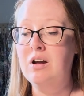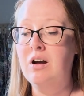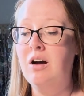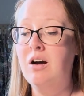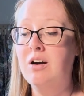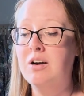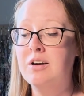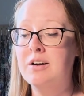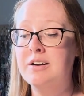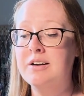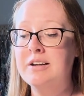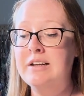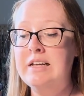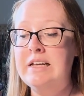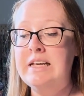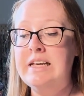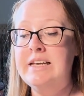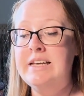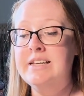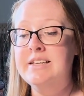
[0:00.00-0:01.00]
are
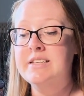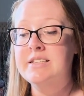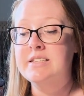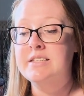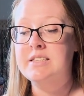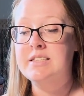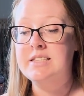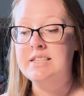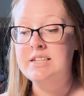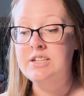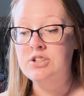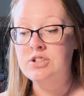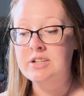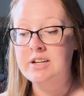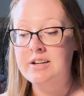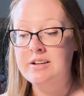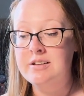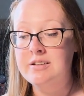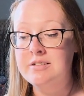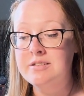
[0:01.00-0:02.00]

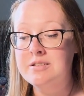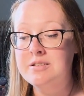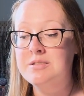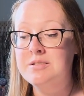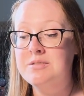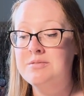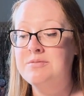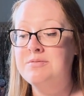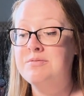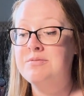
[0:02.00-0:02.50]
seashells,